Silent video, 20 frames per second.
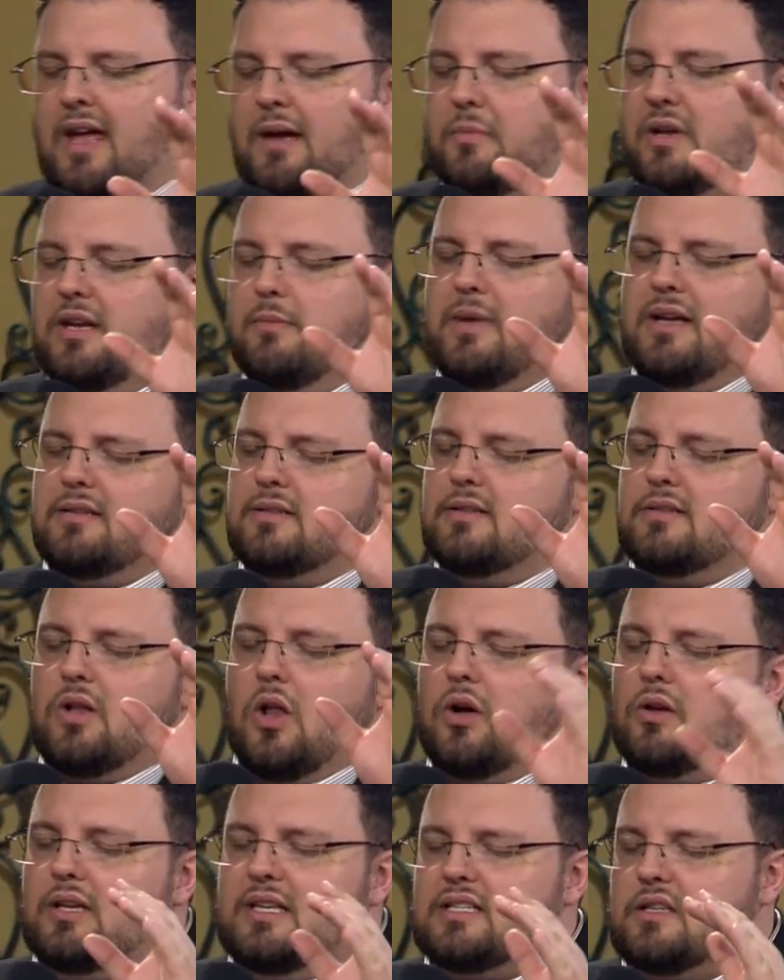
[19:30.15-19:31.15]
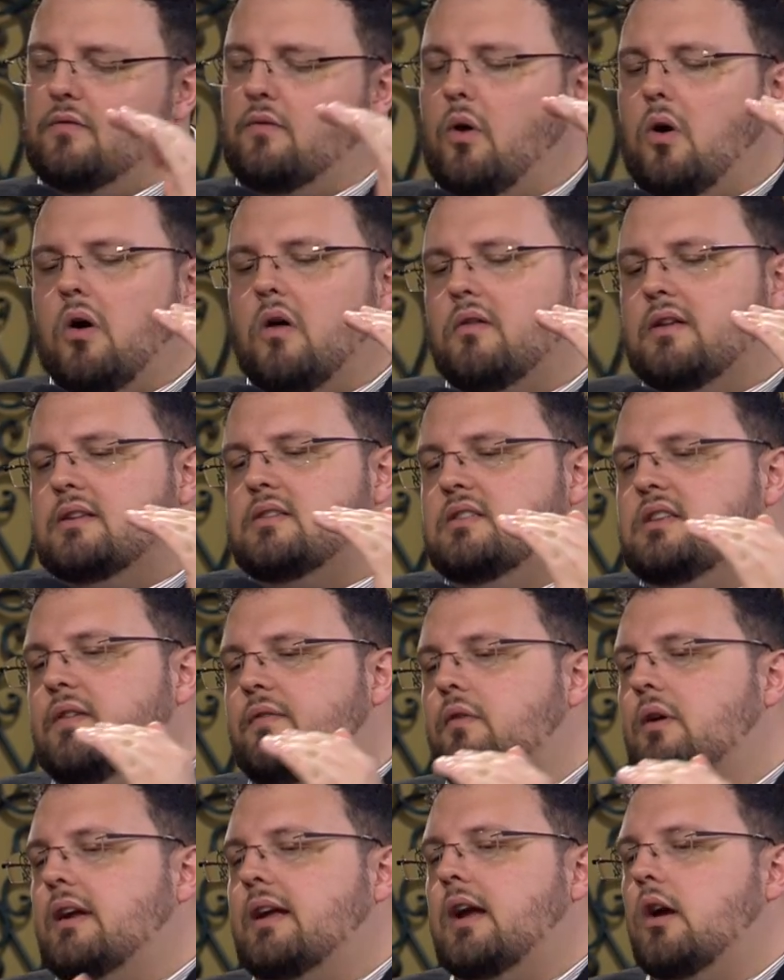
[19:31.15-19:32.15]
But he makes this long list of all these
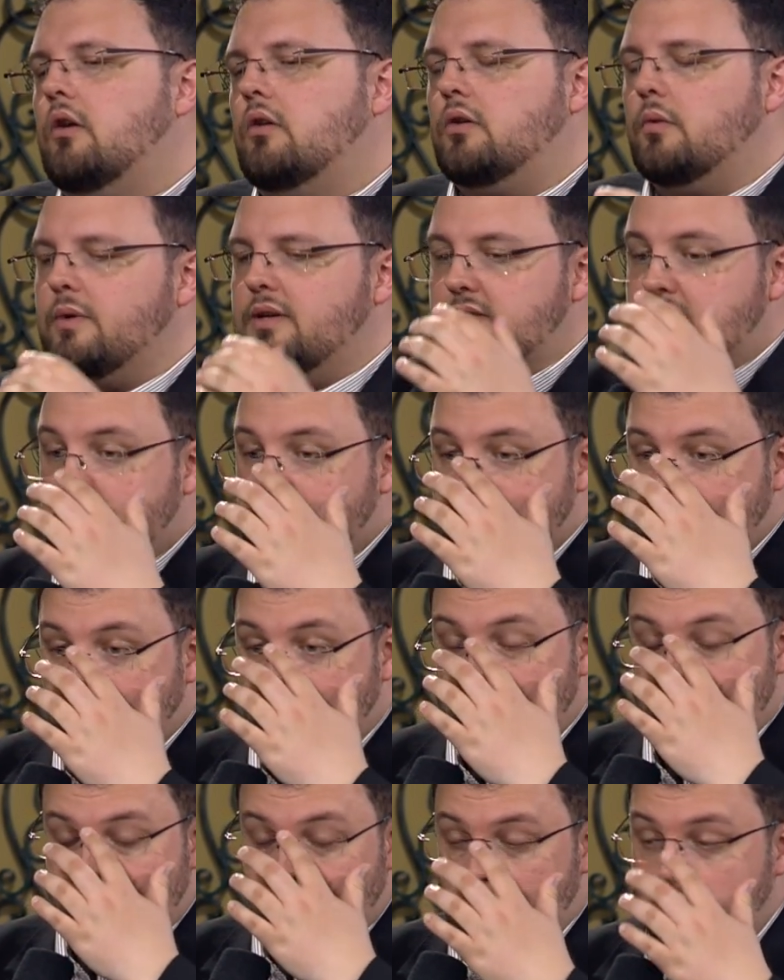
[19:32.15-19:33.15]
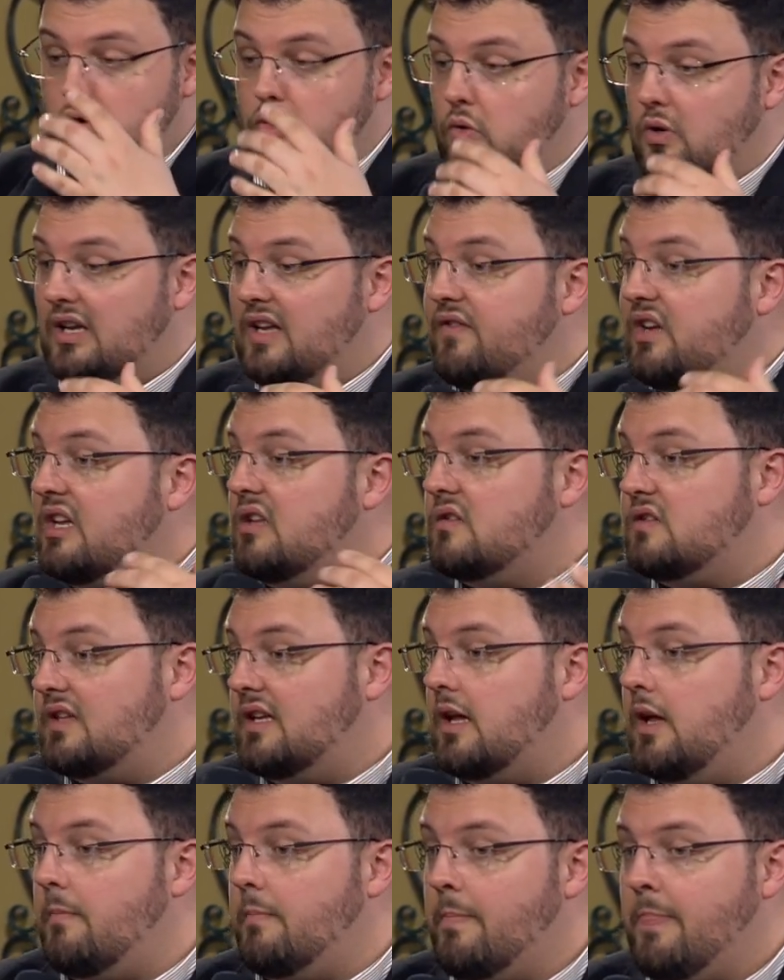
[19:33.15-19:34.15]
different characteristics of people who are living in
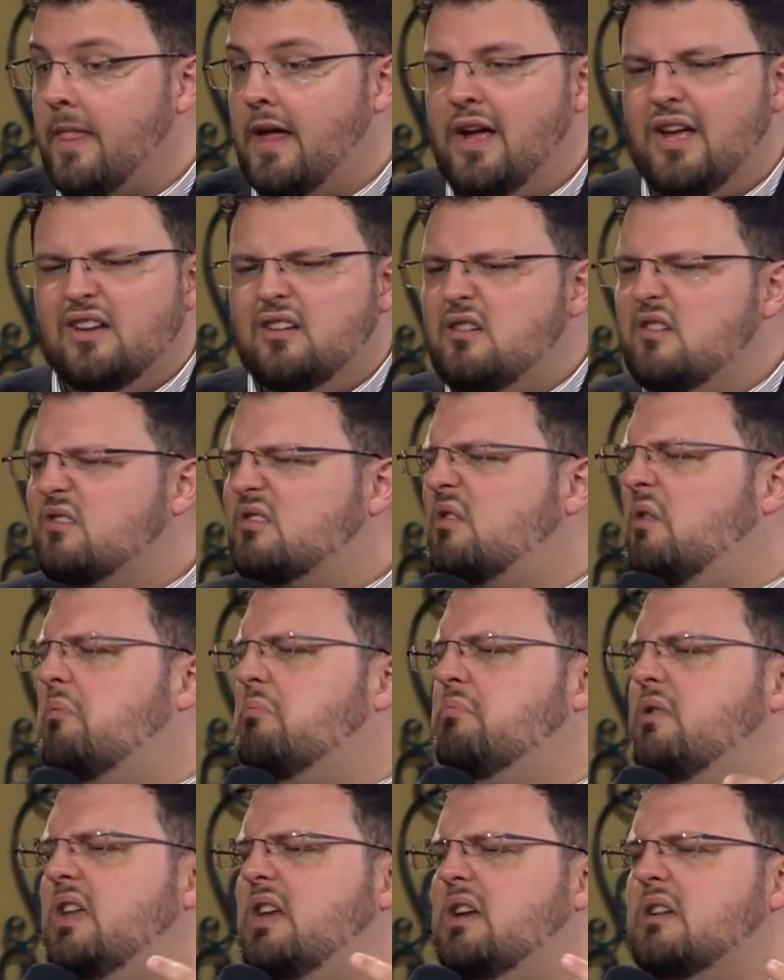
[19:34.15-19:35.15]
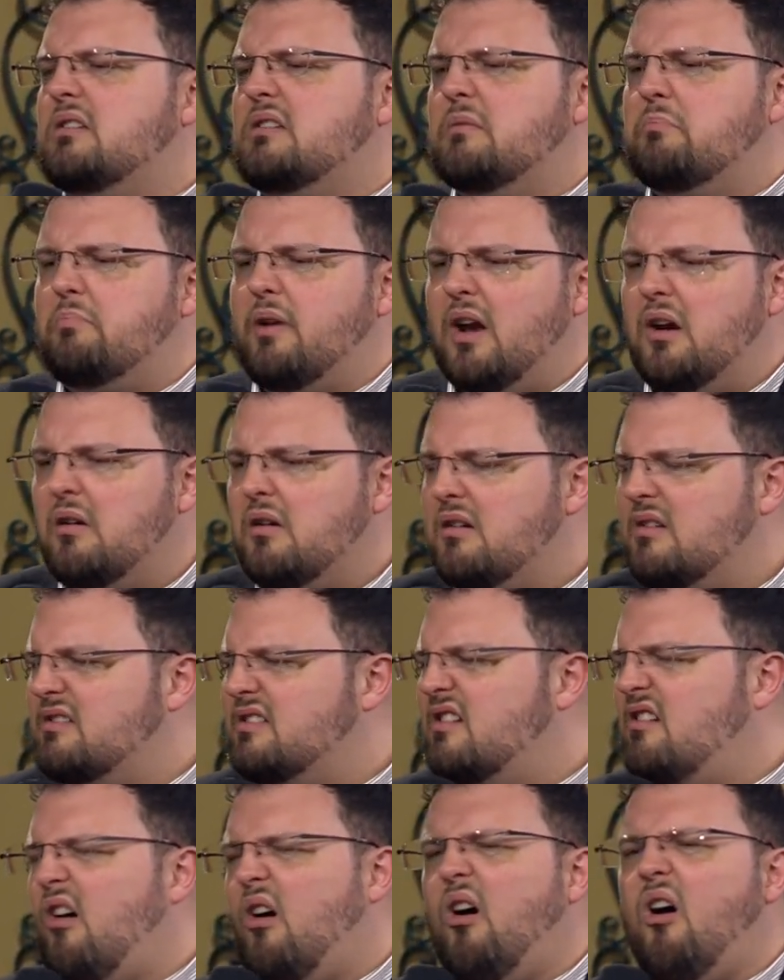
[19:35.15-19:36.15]
sin, disobedient to parents
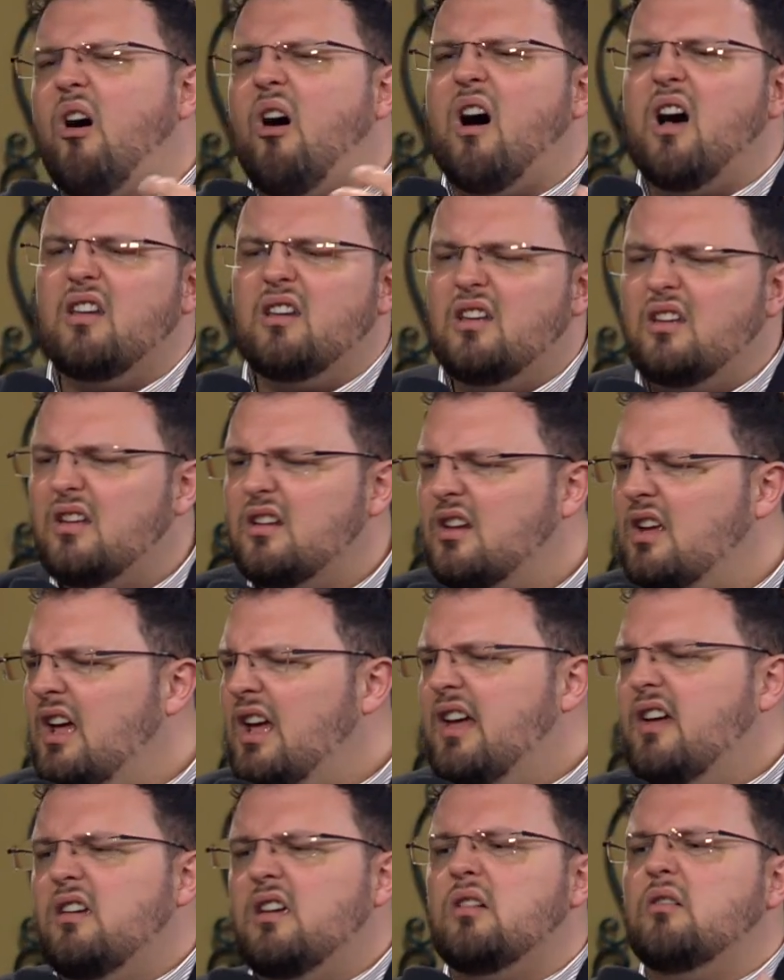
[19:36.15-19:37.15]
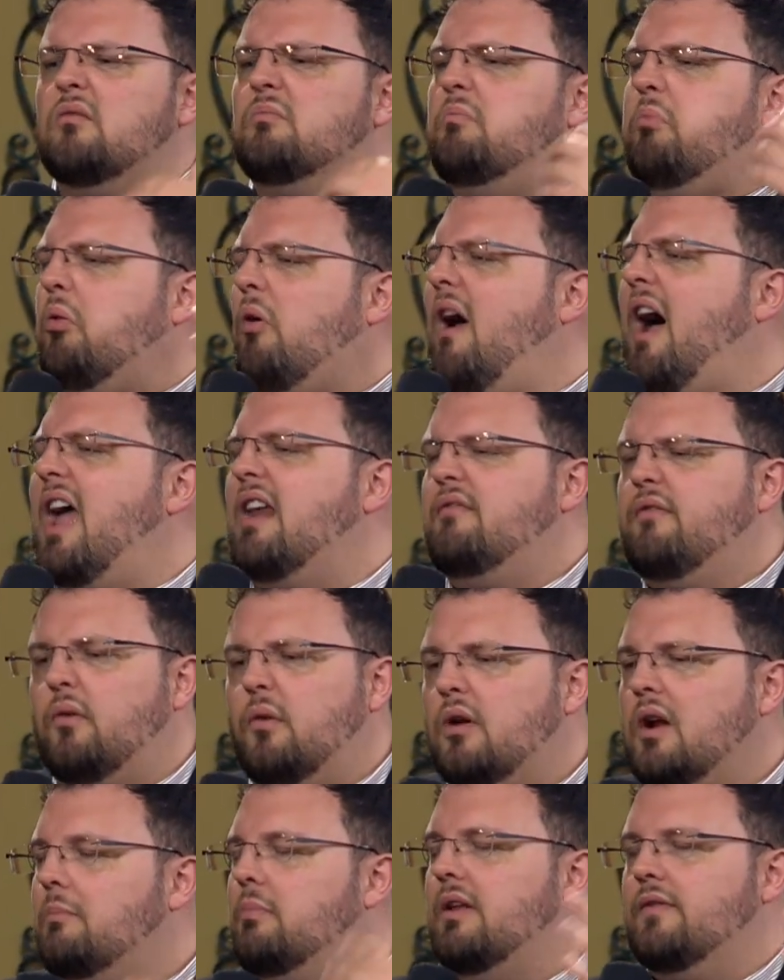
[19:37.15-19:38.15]
and haughty and, you know, prideful
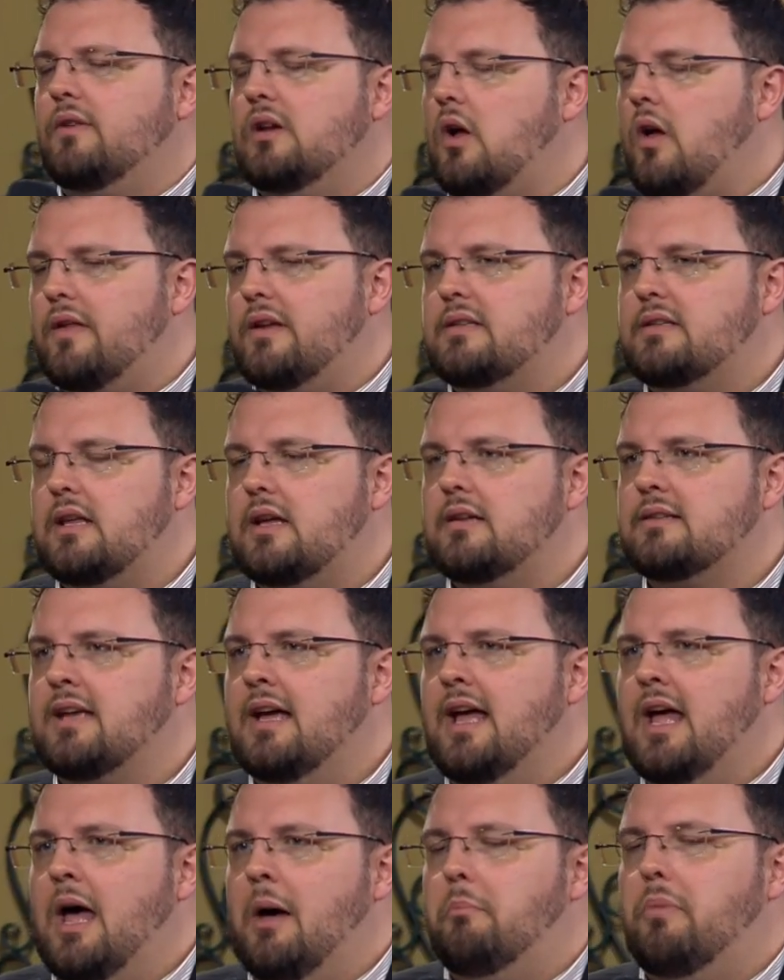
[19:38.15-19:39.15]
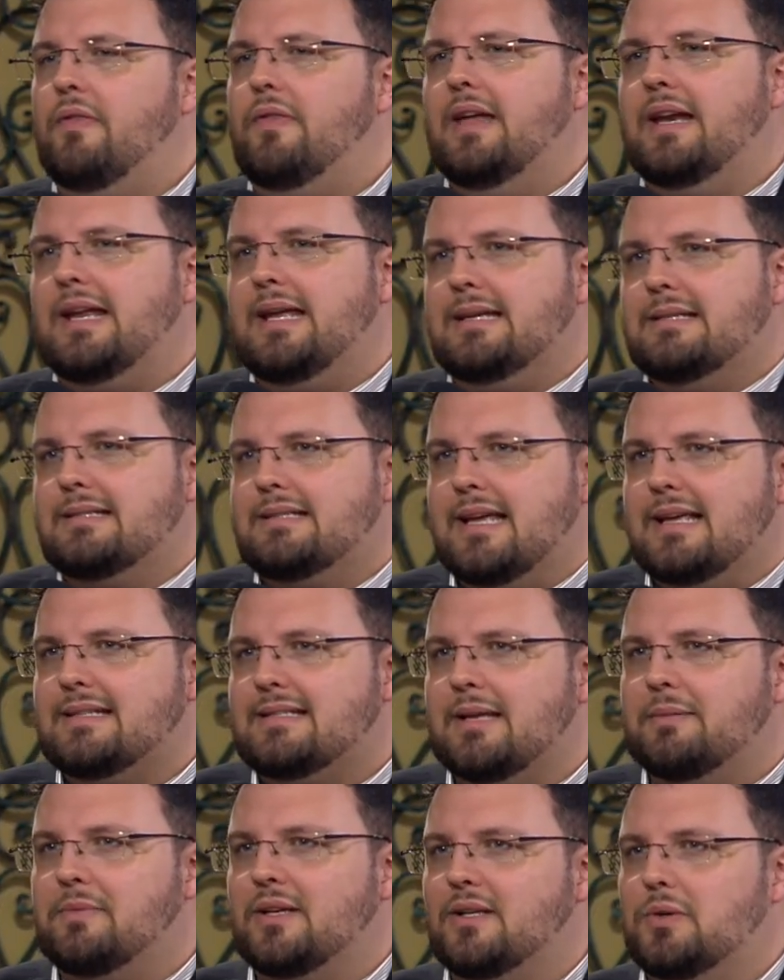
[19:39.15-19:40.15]
right. and uplifting, all these things. But then he says
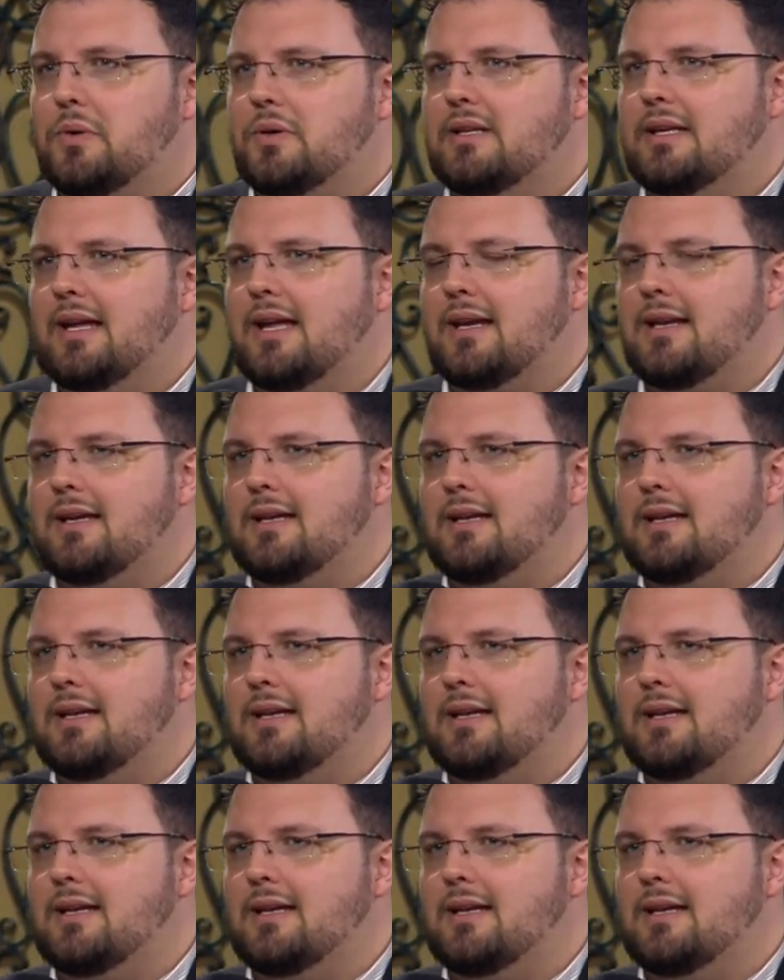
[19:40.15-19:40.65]
something toward the end.